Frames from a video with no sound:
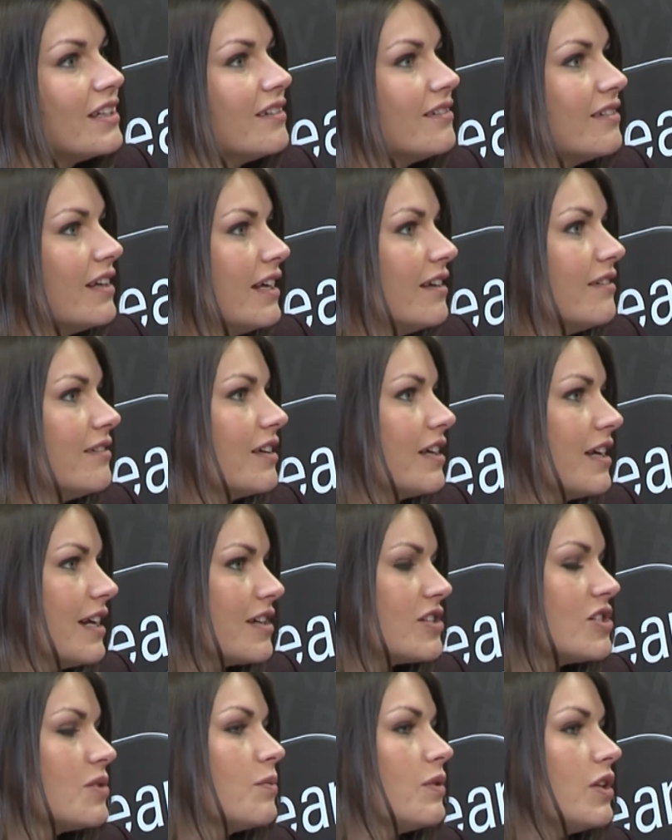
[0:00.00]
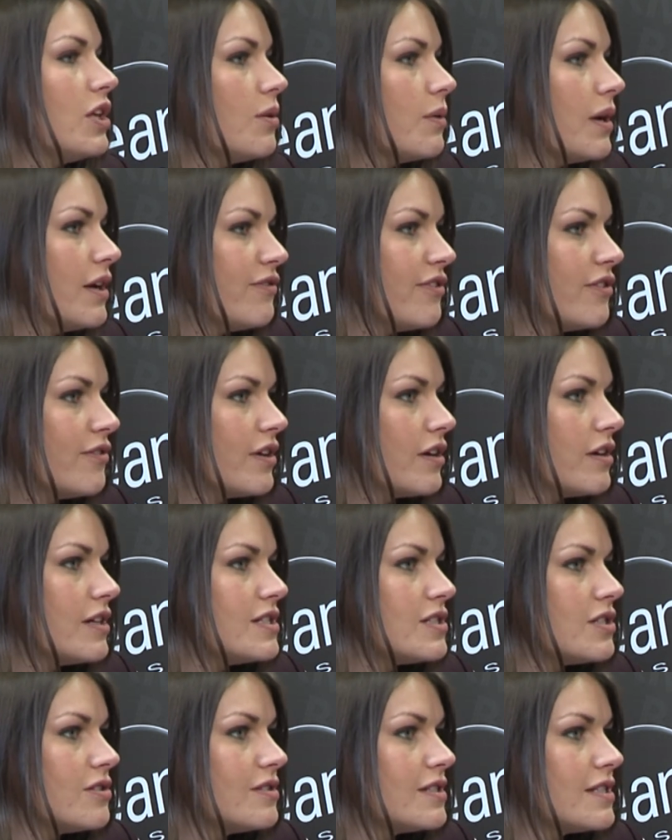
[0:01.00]
in connection with UEFA very
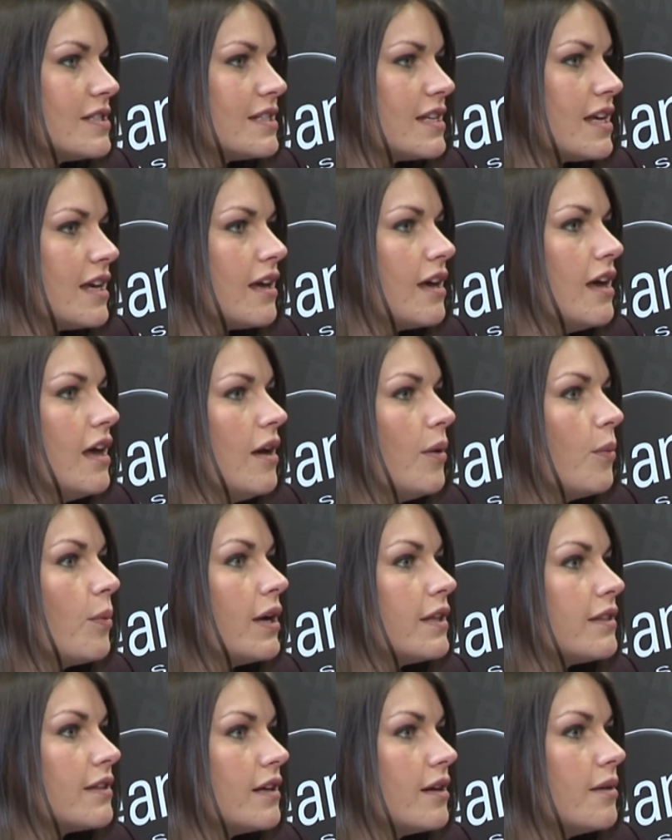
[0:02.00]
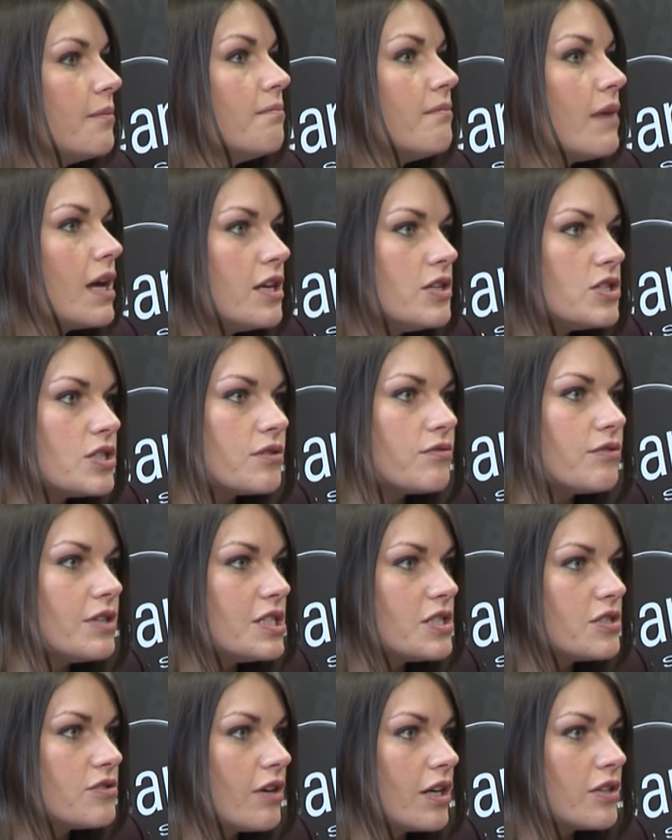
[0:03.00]
soon to see whether major
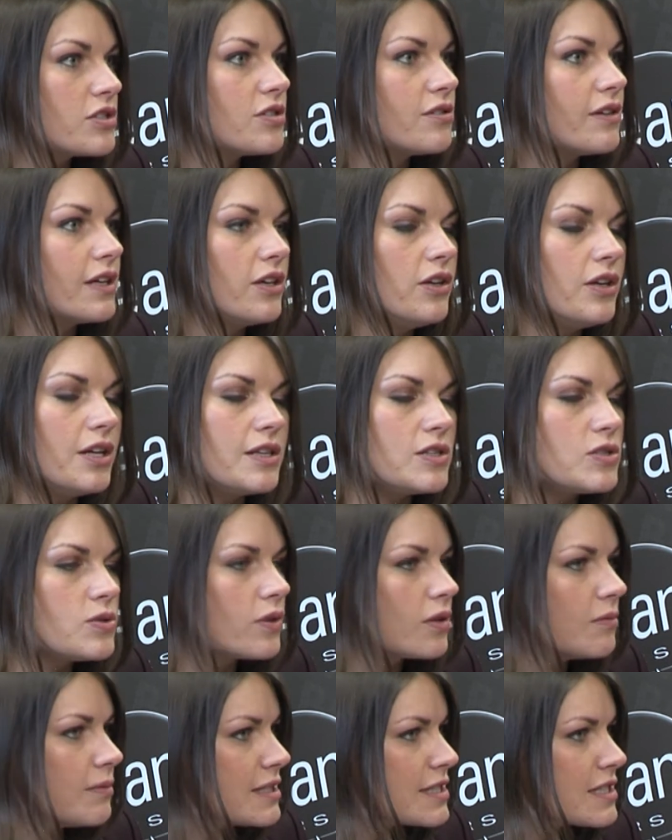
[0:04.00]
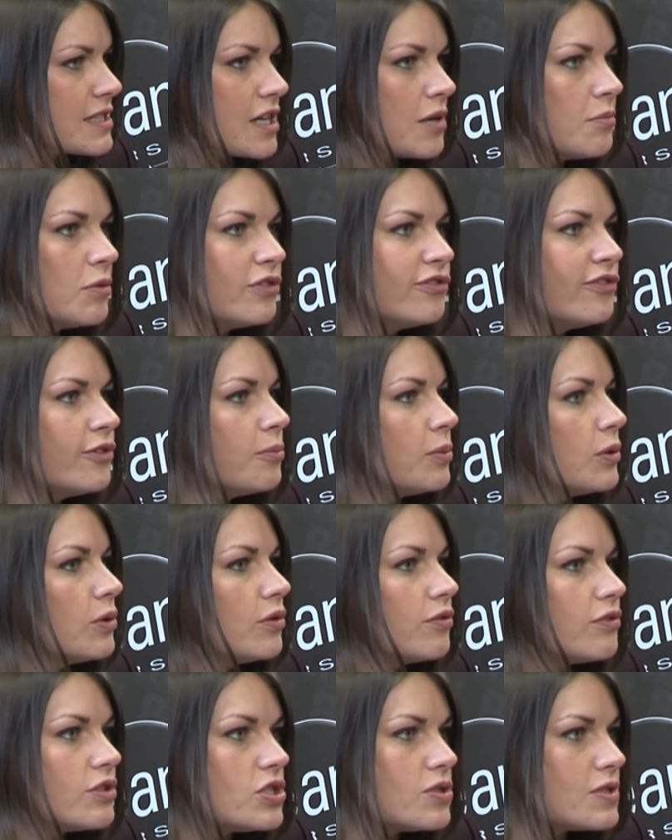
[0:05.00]
restructuring, you know, they're talking about summer
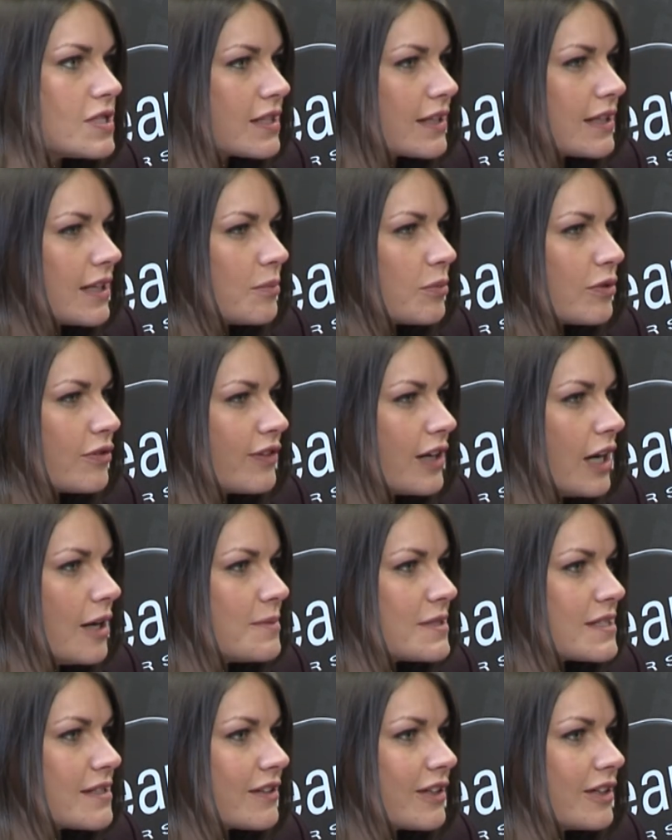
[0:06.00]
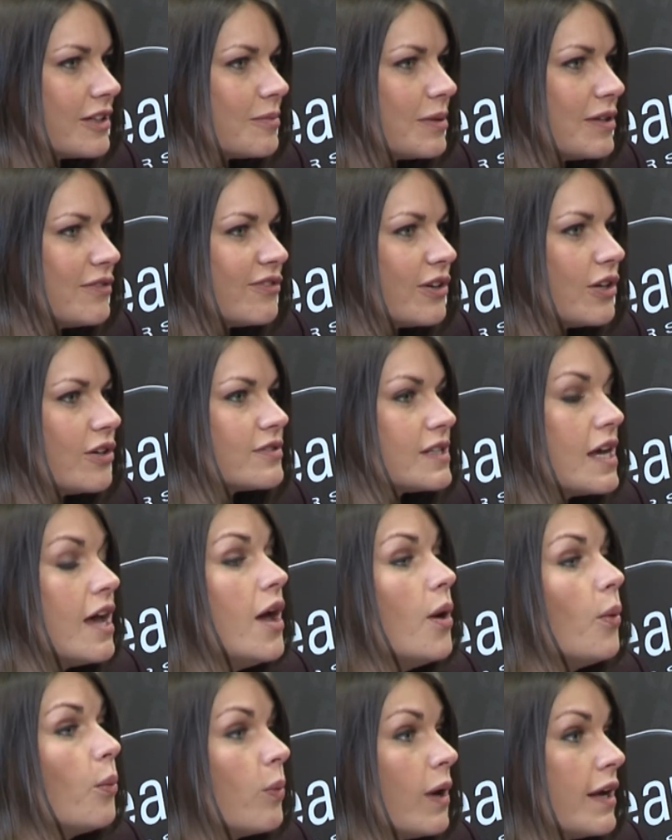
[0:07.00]
football, reducing the number of clubs that are going to be involved,
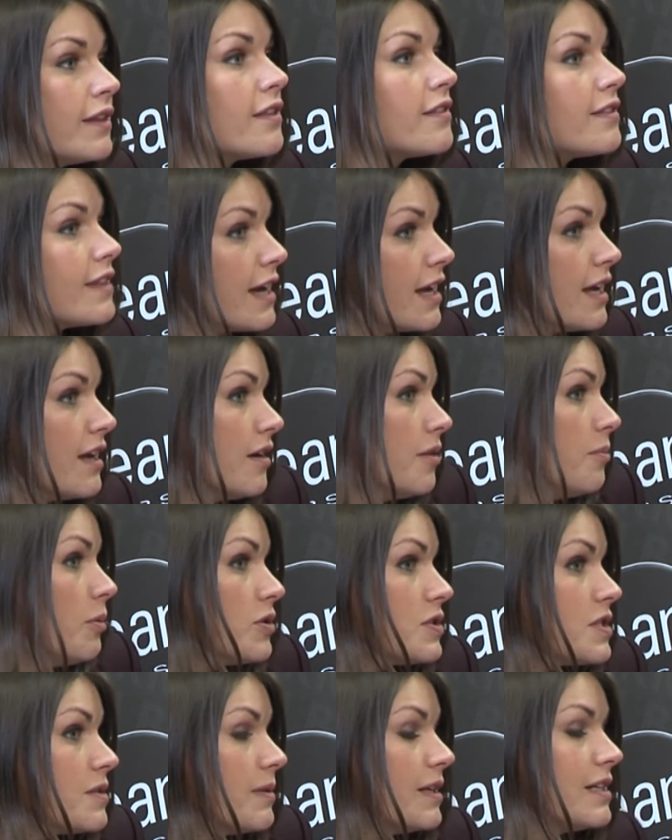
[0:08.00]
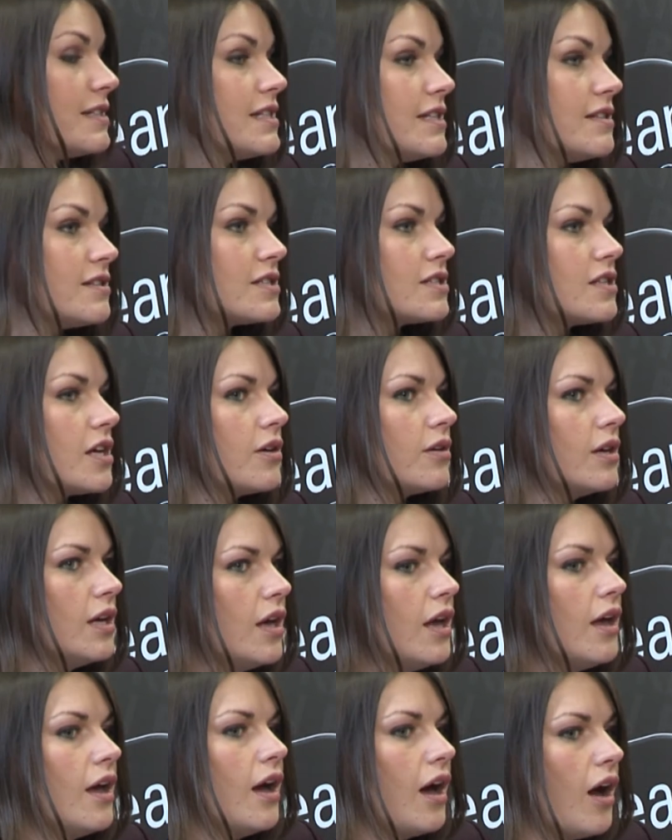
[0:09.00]
whether they are possibilities. So
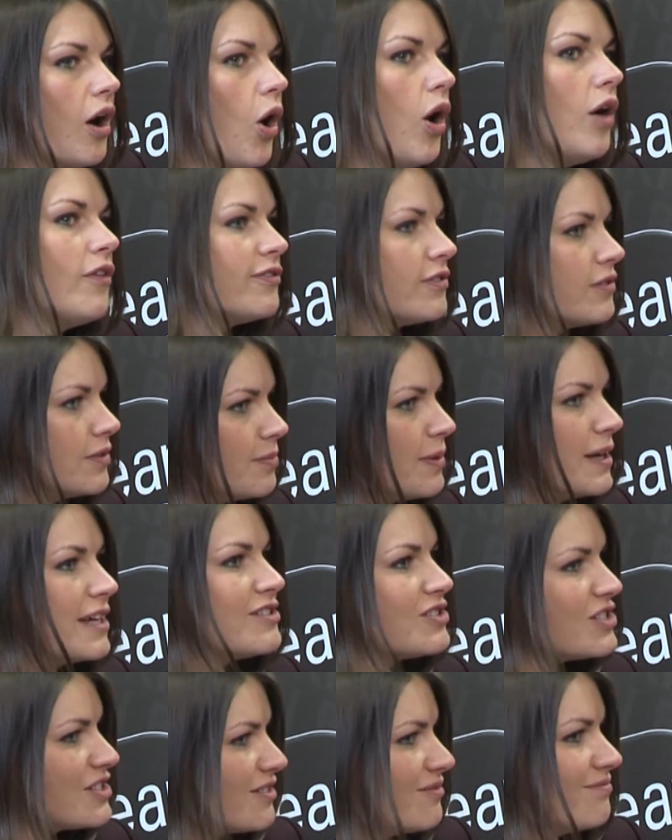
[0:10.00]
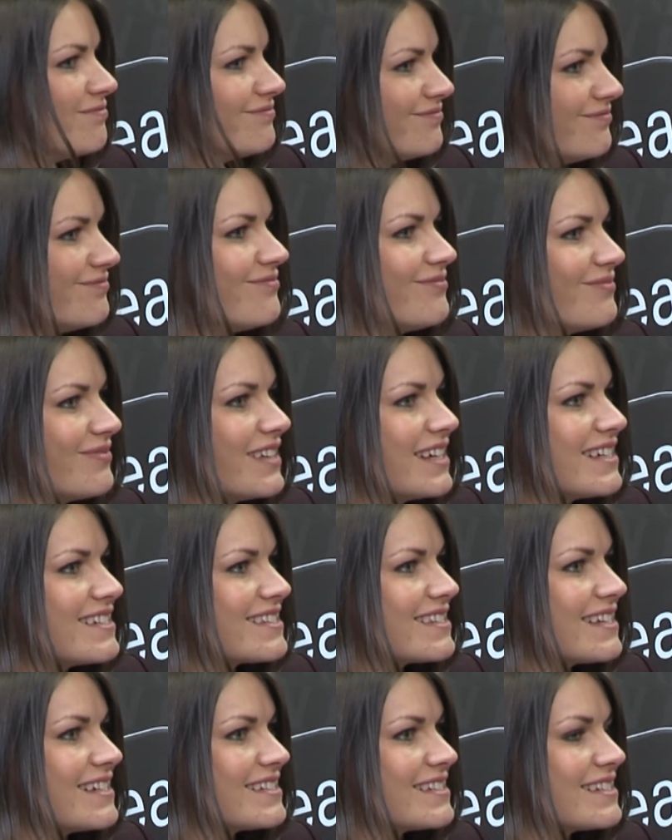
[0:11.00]
off the pitch,
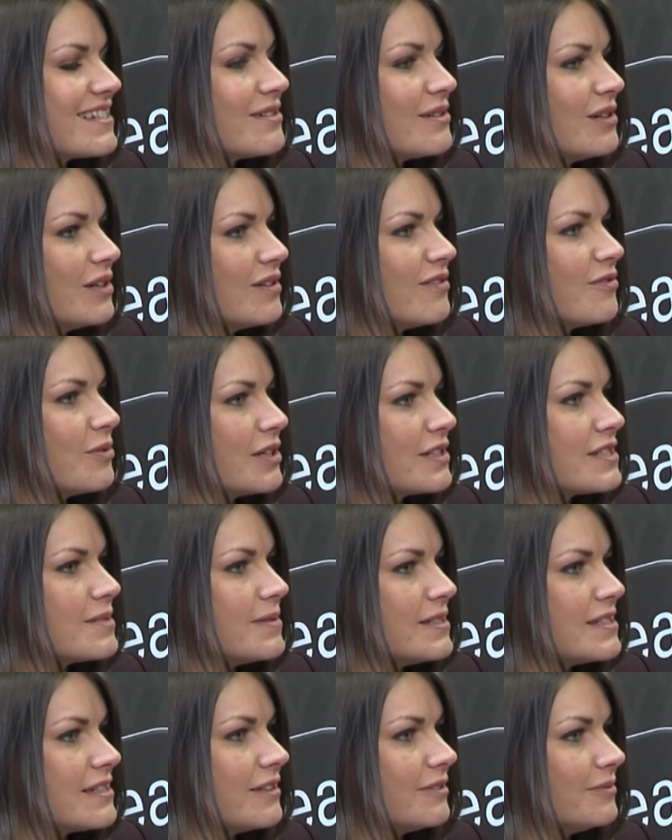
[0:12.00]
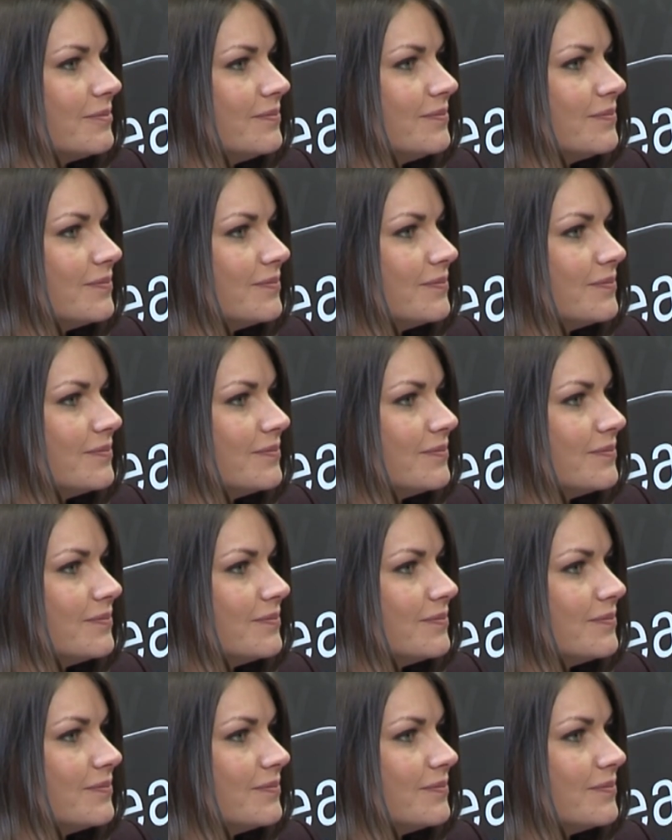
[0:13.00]
there's still a lot of work to be done.